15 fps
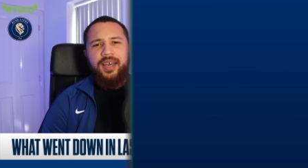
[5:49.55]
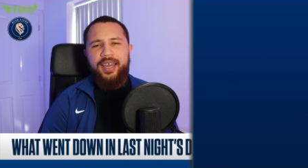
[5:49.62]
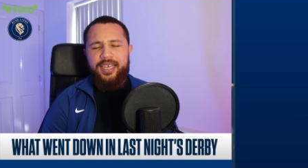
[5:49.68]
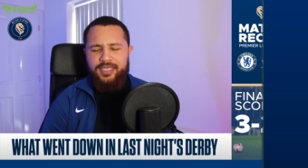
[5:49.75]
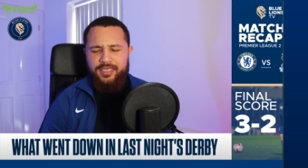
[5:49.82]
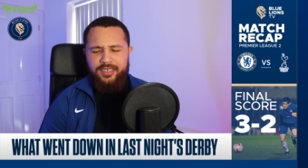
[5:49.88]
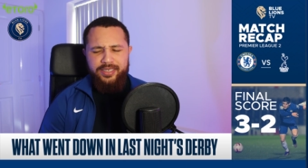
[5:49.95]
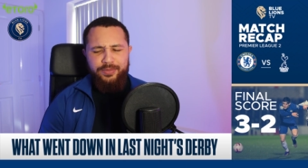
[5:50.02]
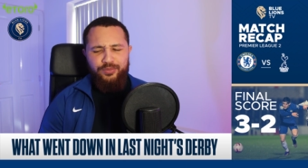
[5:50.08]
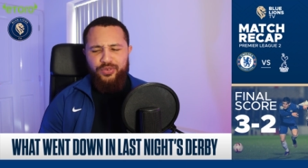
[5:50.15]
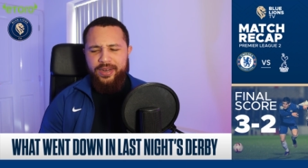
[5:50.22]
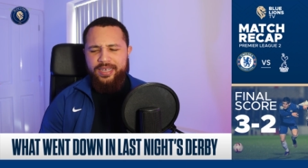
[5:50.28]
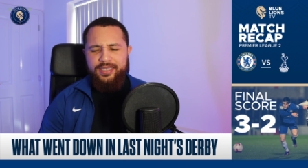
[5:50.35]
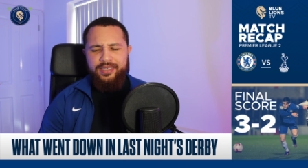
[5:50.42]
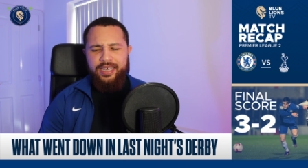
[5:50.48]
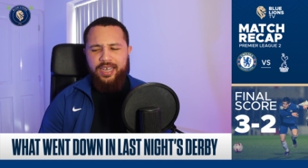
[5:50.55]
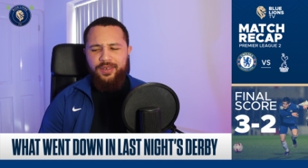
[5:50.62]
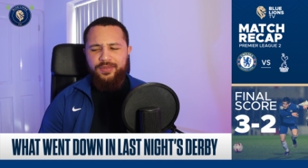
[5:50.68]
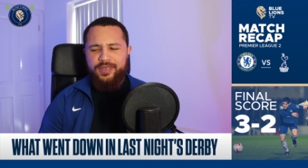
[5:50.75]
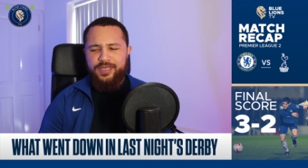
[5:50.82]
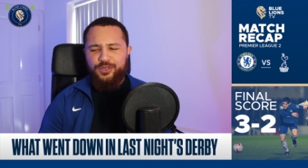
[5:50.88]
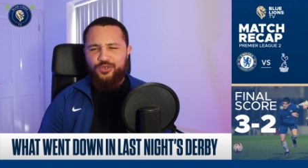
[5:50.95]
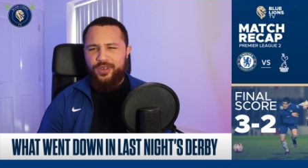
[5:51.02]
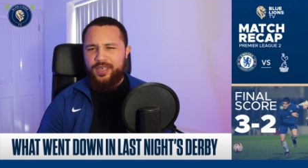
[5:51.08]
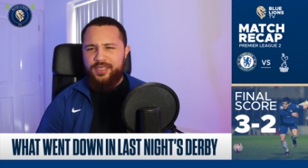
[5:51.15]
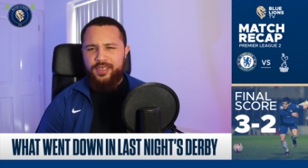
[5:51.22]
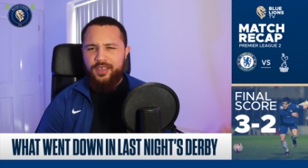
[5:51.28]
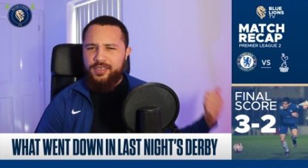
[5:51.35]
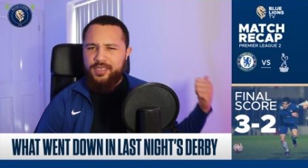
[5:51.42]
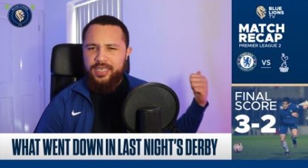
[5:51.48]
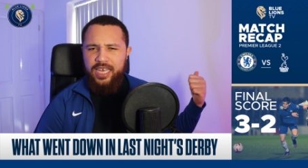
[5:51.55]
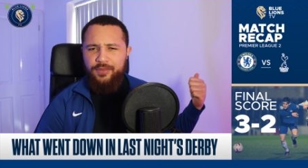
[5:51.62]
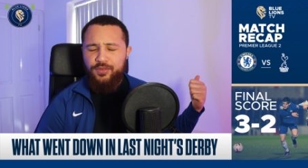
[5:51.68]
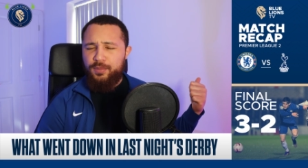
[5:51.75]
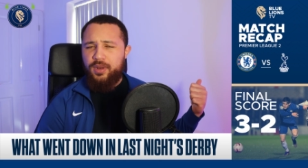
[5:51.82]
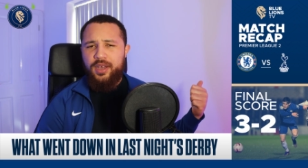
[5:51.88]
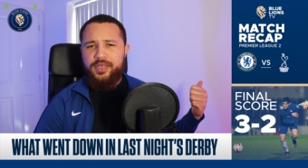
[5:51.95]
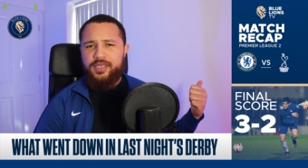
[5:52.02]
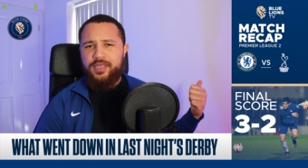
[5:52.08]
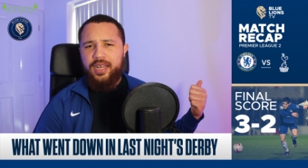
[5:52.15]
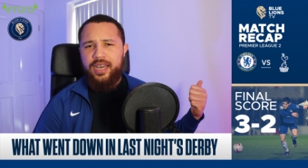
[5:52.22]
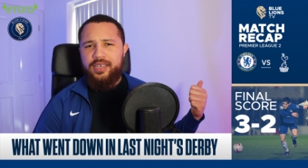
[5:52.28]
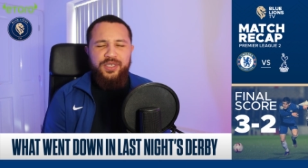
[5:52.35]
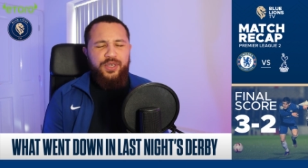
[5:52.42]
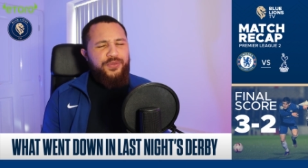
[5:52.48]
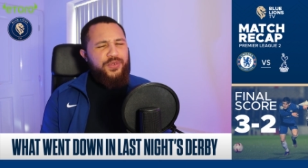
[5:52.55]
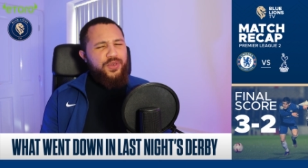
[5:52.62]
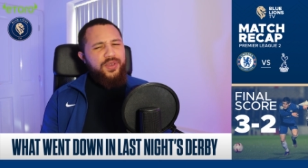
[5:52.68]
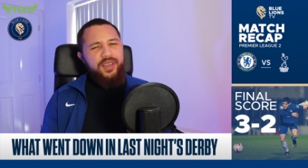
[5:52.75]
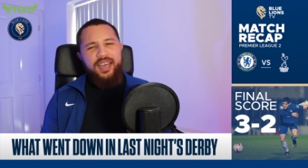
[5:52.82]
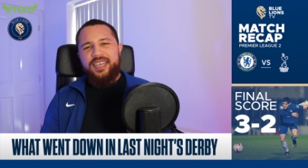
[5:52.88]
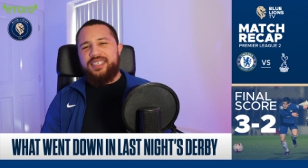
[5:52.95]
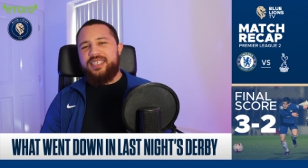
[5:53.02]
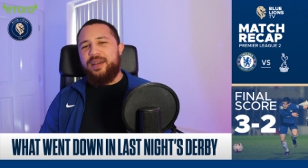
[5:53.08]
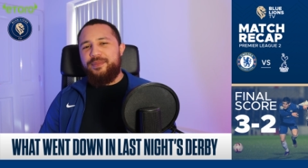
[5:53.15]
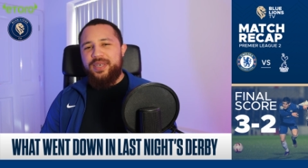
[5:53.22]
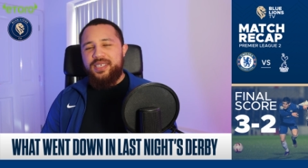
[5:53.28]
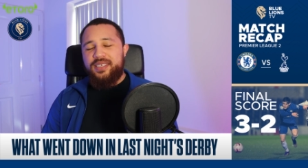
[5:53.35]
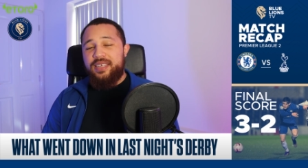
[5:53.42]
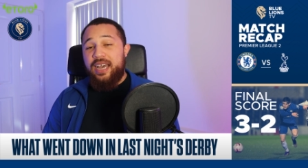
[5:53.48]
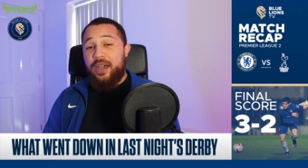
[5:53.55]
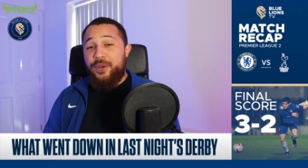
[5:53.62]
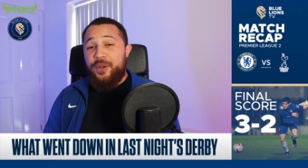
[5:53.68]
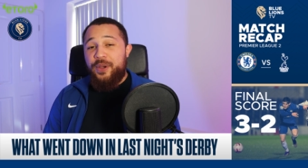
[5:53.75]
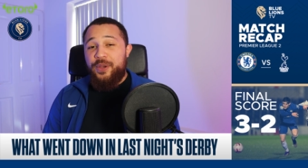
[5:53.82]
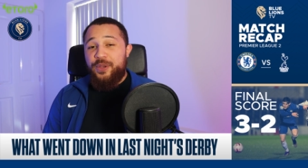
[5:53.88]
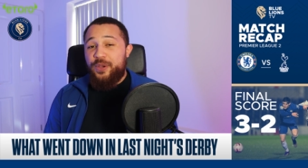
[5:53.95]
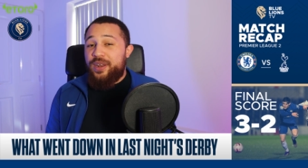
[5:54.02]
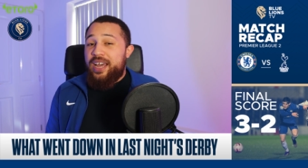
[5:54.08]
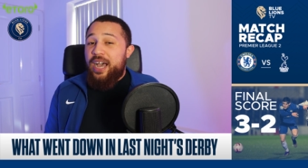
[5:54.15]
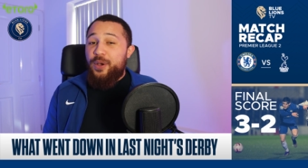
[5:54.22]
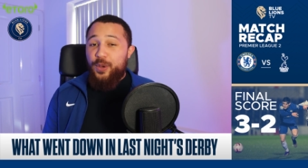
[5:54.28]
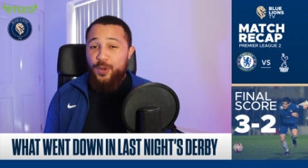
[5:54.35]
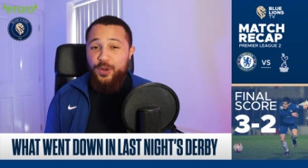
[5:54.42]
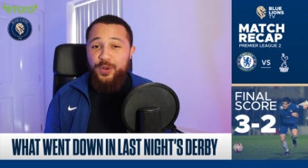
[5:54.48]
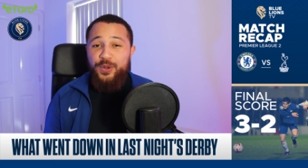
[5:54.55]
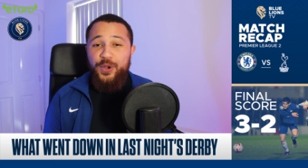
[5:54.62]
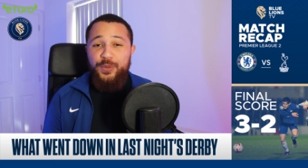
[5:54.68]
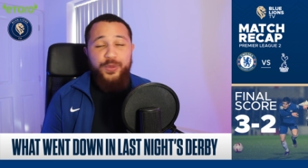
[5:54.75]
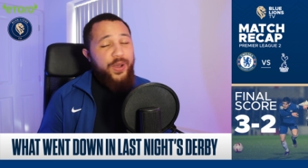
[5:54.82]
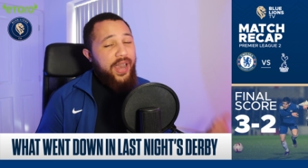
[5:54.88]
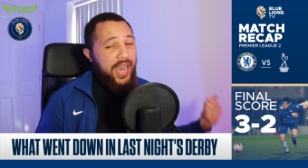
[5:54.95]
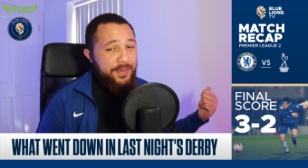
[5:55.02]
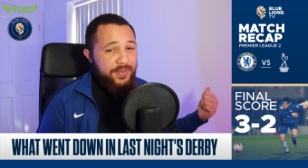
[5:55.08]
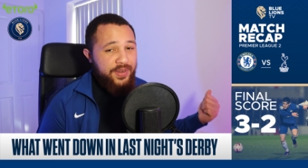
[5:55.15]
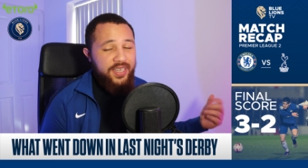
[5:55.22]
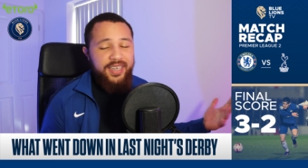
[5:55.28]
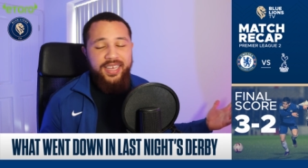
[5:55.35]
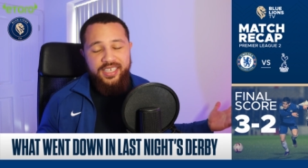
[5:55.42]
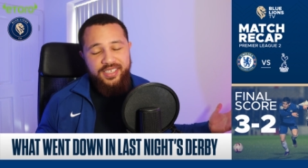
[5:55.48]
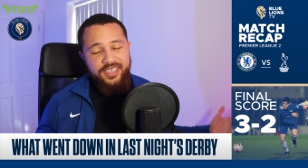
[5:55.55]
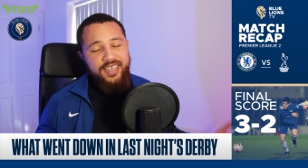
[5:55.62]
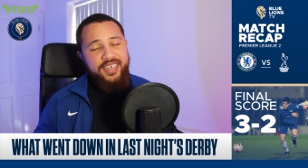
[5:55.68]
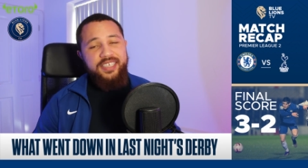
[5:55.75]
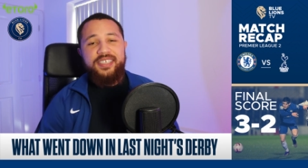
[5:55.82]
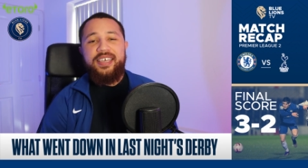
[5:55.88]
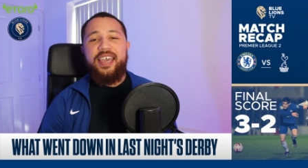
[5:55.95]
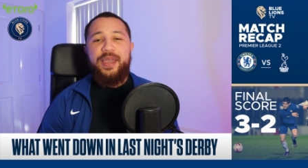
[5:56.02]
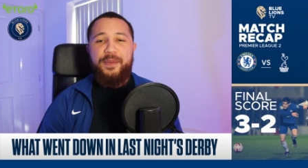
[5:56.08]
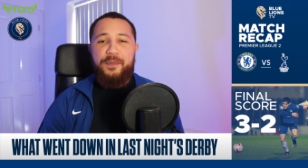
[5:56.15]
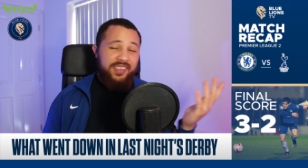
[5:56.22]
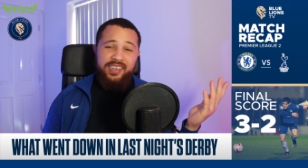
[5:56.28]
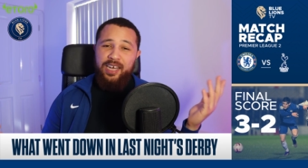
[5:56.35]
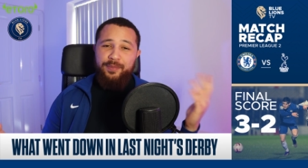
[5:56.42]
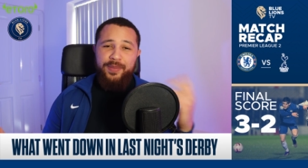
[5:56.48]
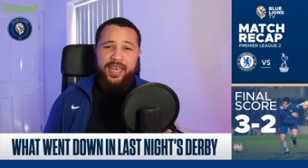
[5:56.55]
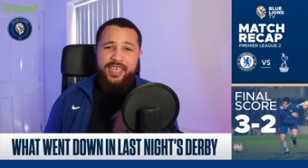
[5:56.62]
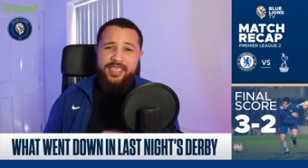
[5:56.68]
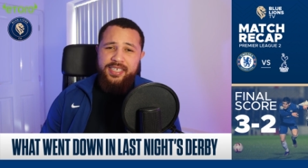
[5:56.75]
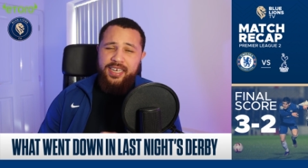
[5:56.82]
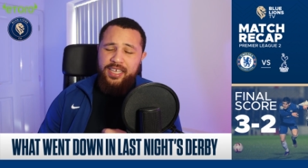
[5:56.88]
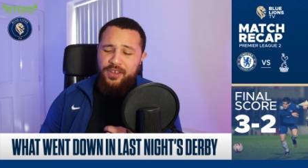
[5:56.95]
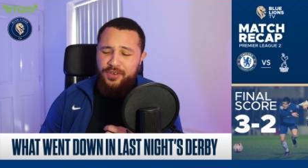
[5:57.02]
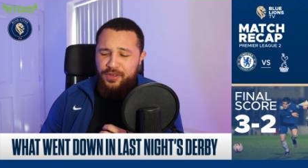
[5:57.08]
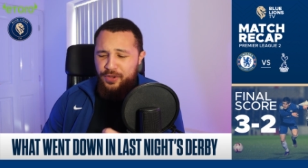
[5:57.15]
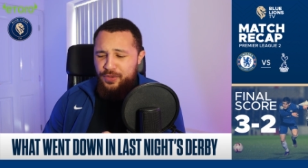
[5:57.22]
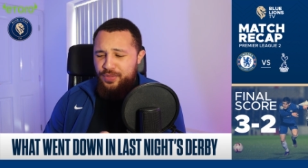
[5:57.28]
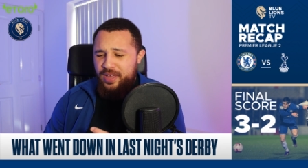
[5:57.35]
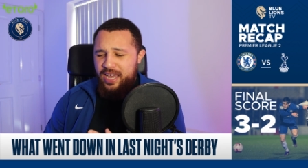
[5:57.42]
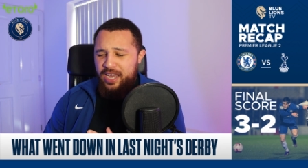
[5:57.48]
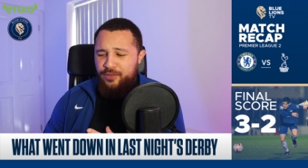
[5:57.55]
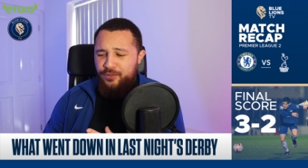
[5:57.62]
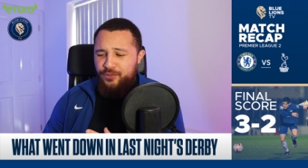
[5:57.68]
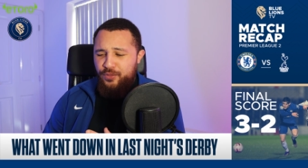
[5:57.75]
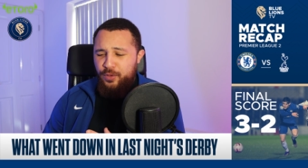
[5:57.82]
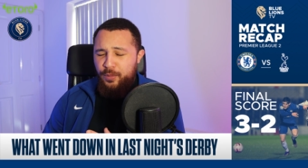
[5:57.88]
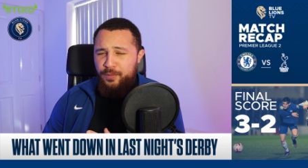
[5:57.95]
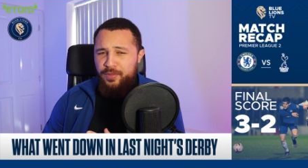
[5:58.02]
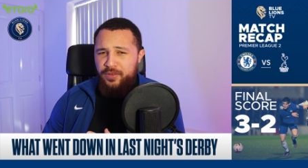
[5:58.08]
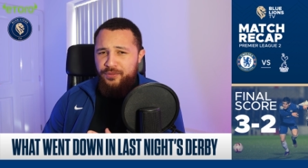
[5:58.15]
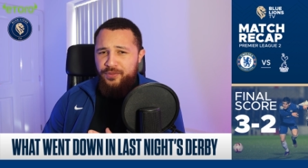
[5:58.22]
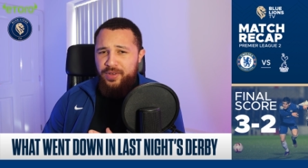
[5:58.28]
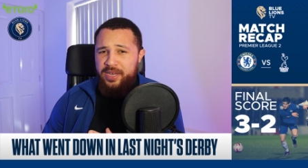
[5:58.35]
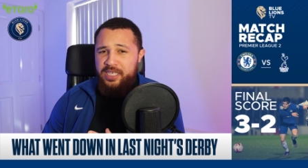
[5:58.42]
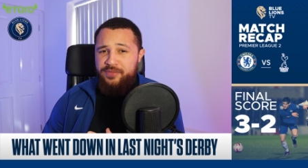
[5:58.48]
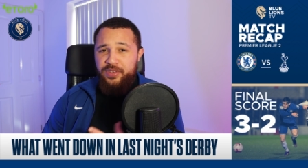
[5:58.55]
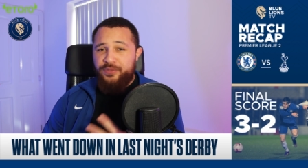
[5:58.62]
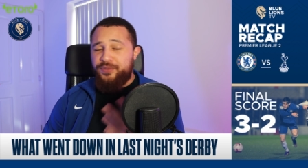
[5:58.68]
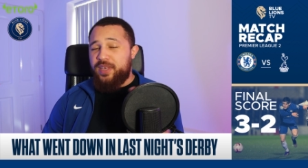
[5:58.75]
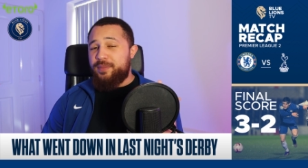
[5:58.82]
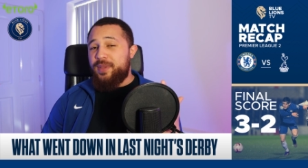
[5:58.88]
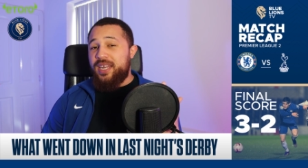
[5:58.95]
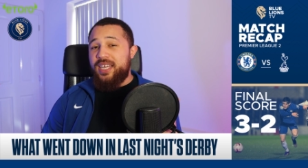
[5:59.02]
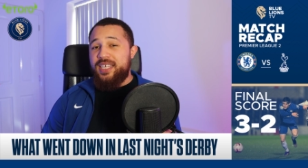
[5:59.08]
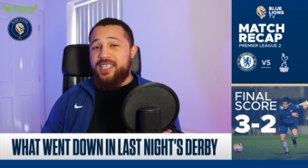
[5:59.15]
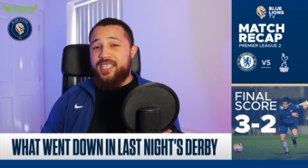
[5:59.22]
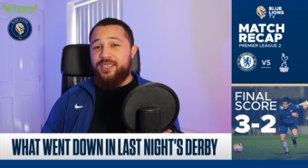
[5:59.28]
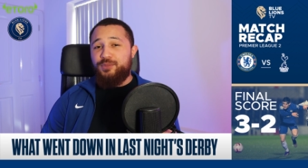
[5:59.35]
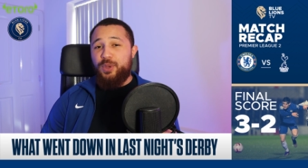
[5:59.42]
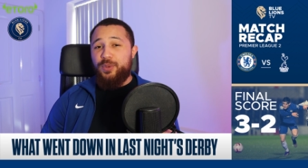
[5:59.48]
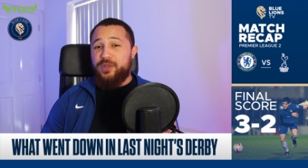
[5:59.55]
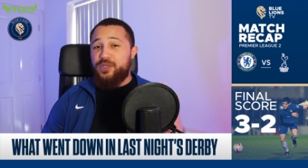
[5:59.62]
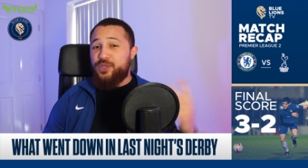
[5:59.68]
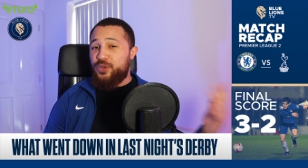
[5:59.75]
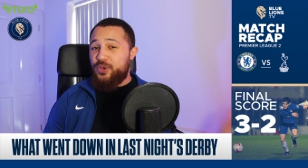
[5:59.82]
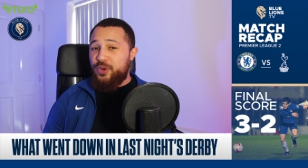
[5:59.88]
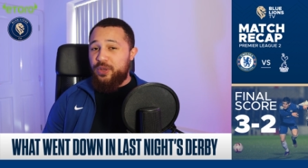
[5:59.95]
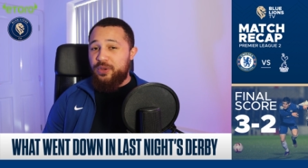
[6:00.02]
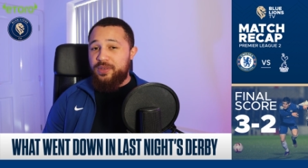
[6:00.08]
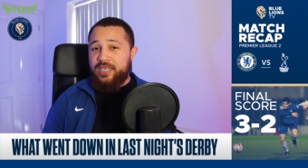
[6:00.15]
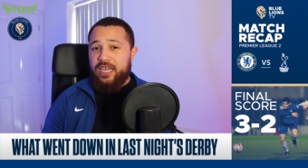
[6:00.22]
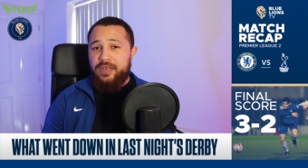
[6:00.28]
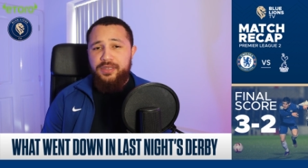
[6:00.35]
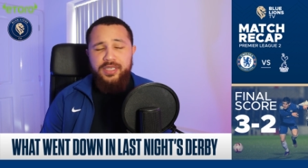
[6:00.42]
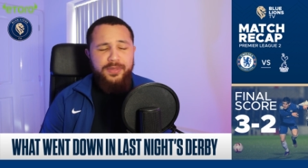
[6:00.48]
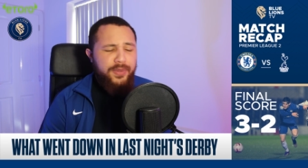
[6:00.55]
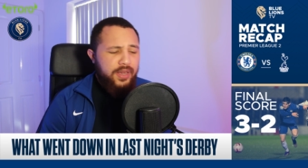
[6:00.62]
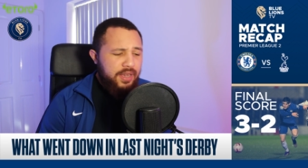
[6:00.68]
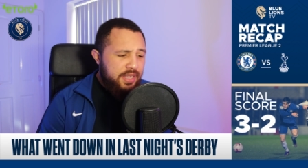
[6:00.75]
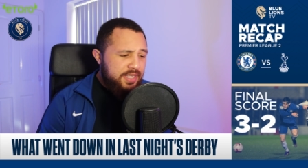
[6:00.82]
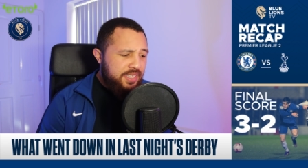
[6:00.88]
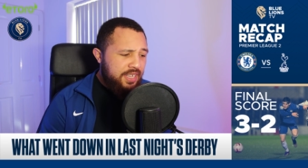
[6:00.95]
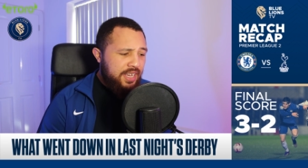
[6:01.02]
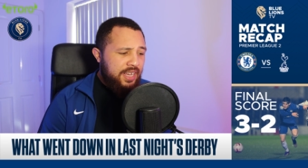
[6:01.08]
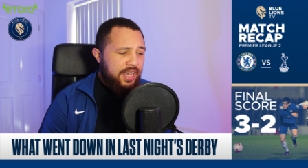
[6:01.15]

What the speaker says: I need to just break down this crazy ass game from last night. So for you guys that missed out, you're now gonna know what happened in yesterday's game. Now basically, you know that from the first 15 minutes, we were 2-0 down to Spurs.